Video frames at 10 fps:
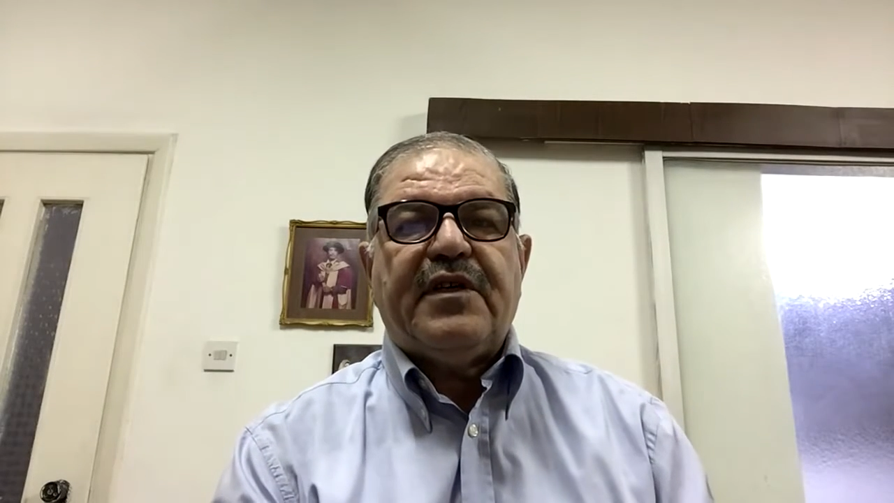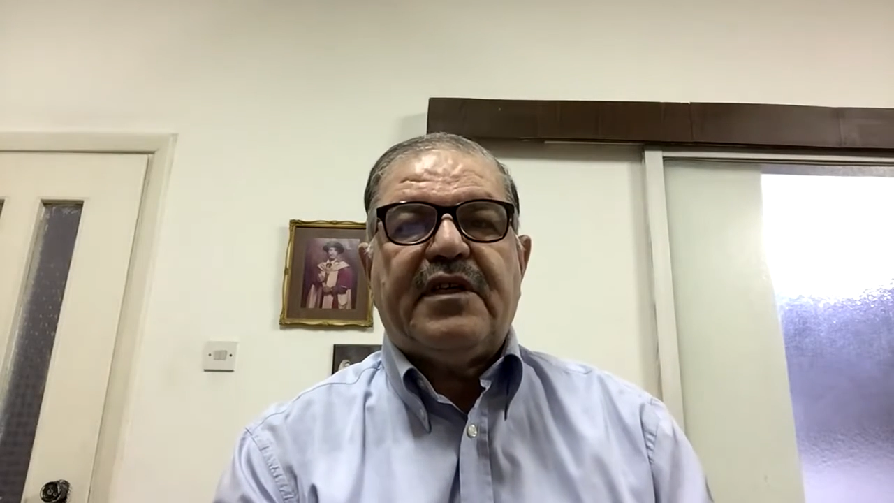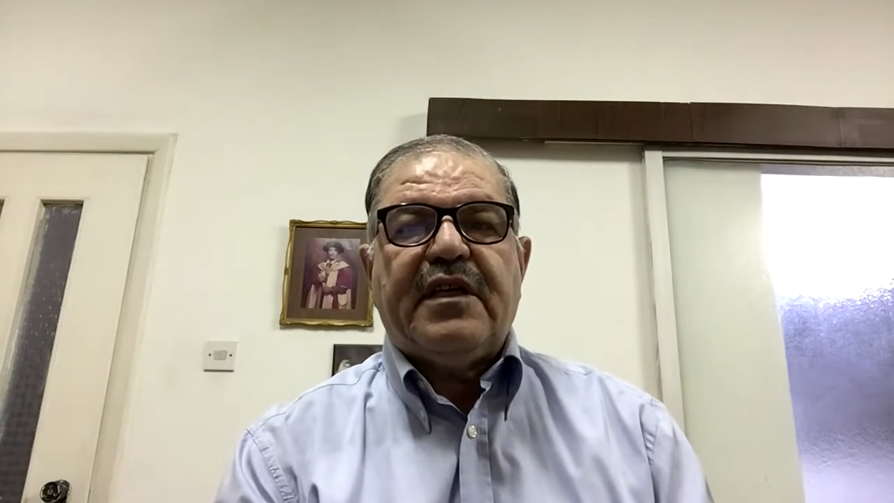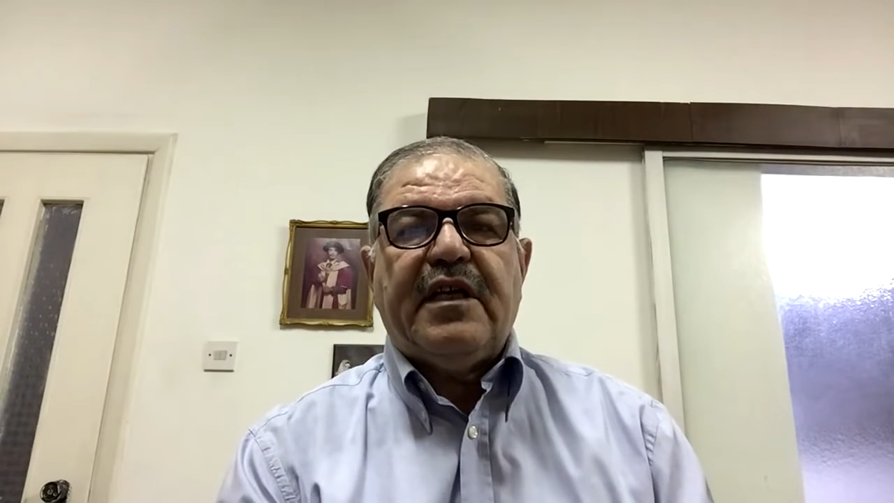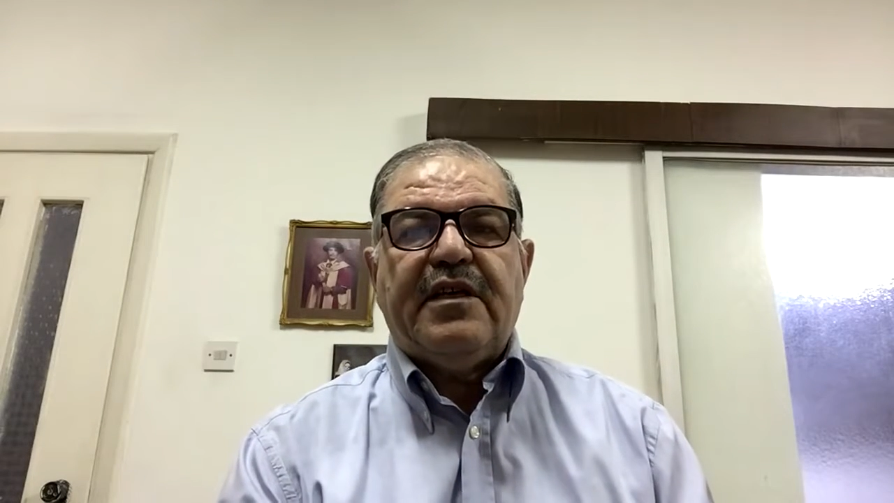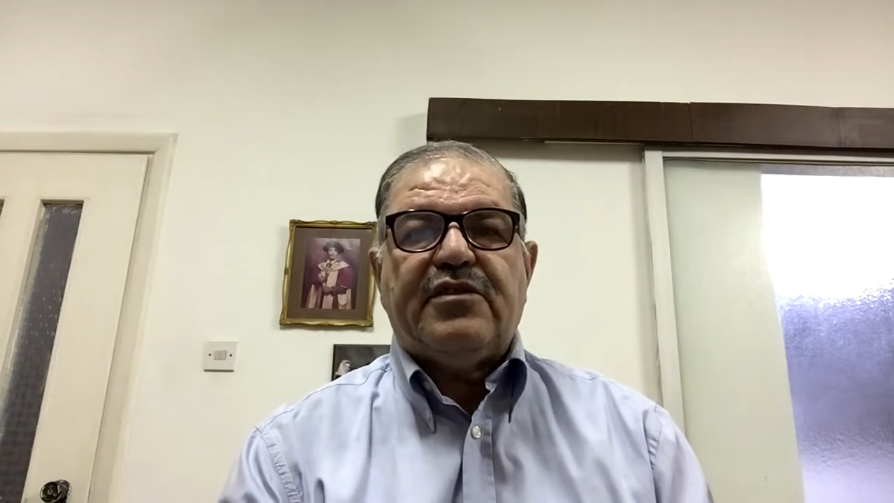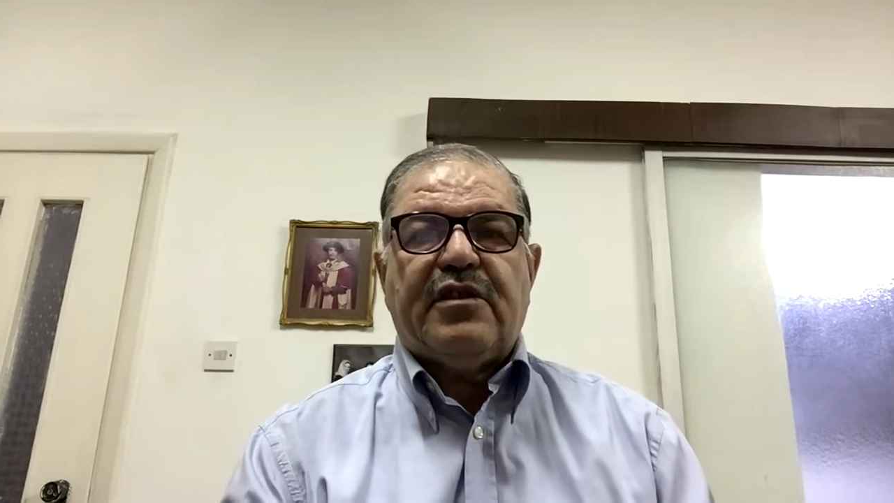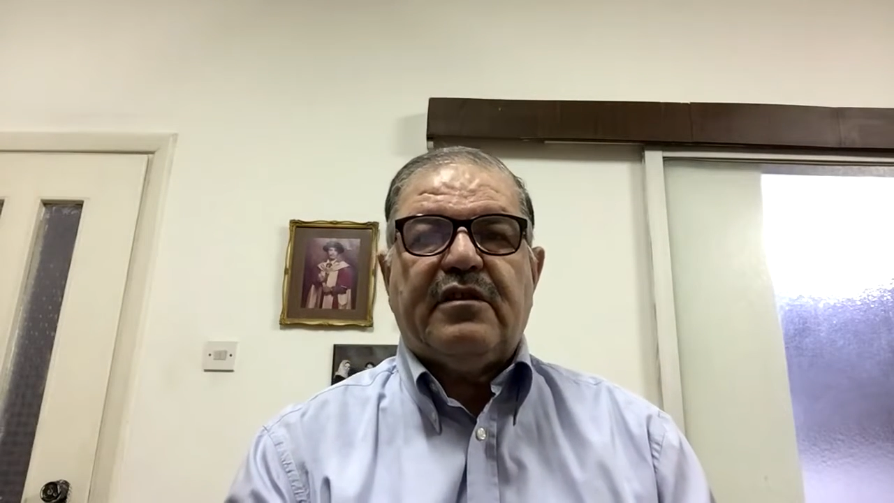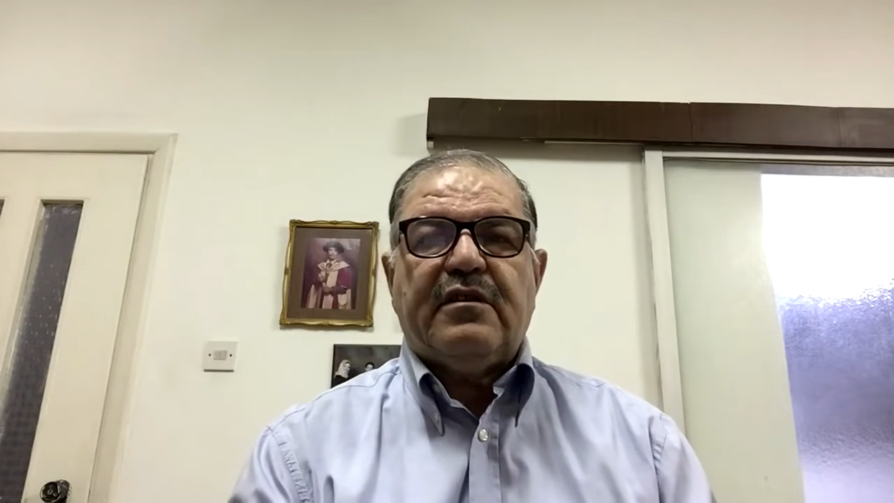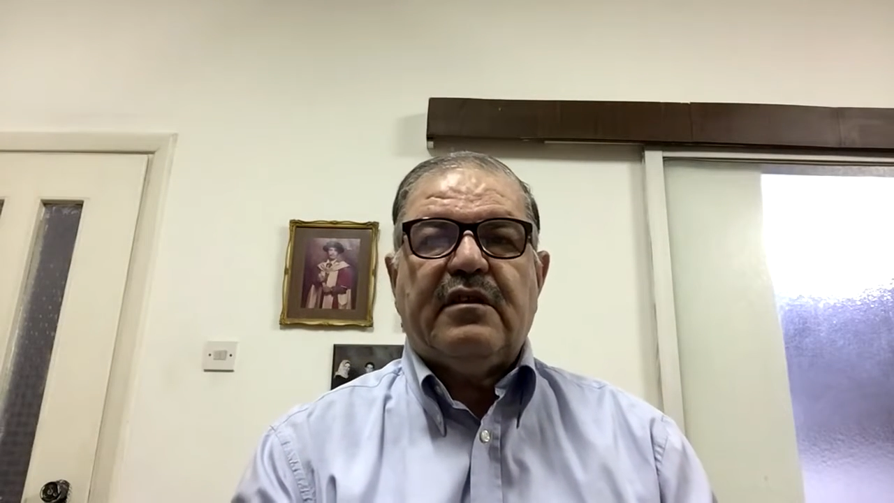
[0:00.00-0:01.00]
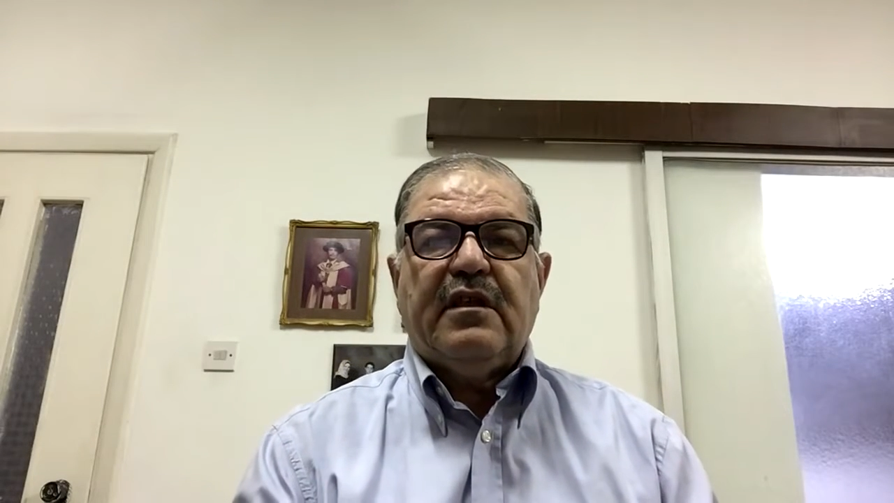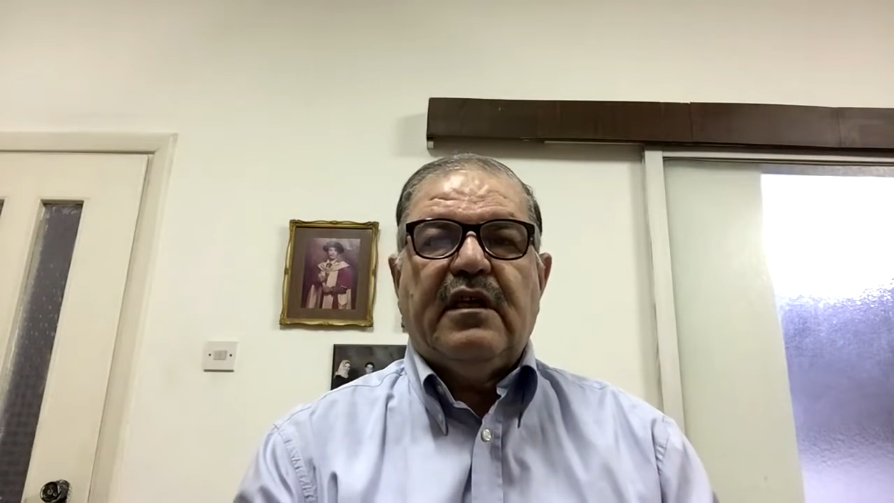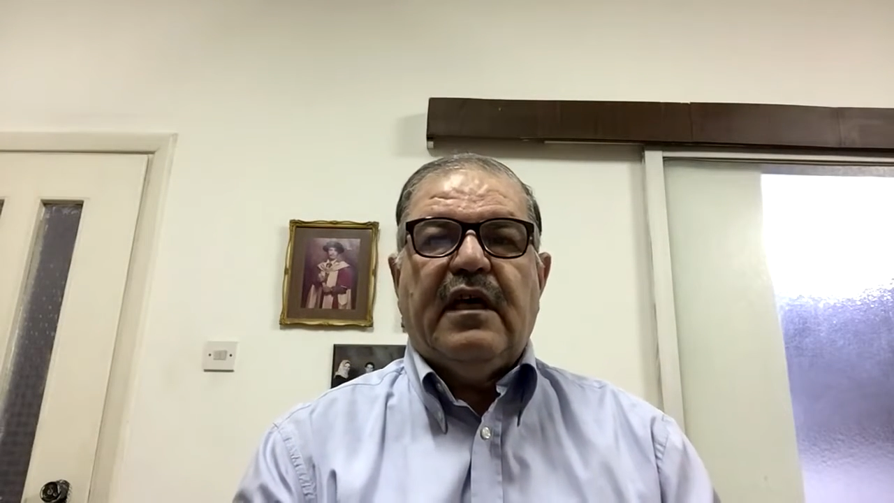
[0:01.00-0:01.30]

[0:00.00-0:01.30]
the creation